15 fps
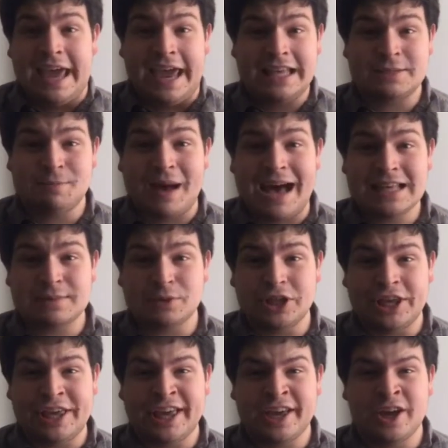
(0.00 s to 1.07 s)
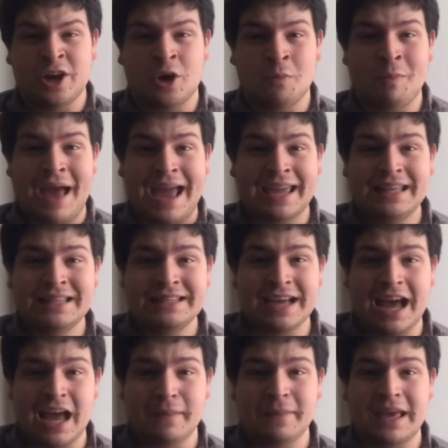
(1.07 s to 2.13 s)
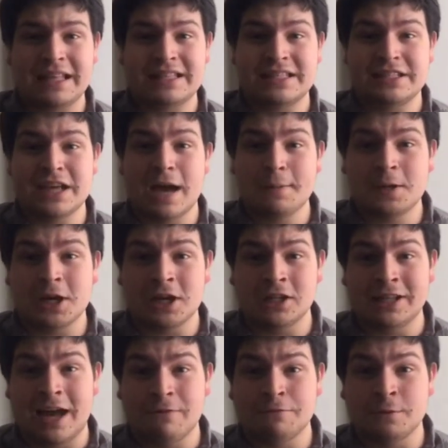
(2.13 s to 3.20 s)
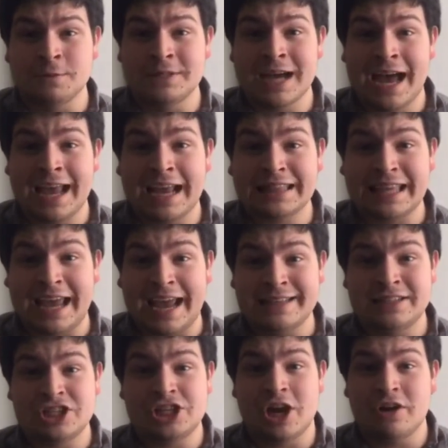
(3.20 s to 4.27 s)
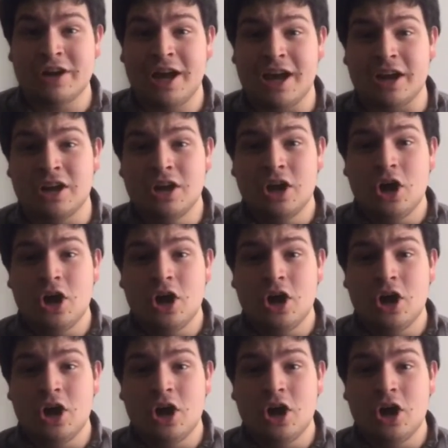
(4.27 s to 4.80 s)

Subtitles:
it's possible that he can go back in time and stop Kung Lao from dying at the hands of Shao Kahn.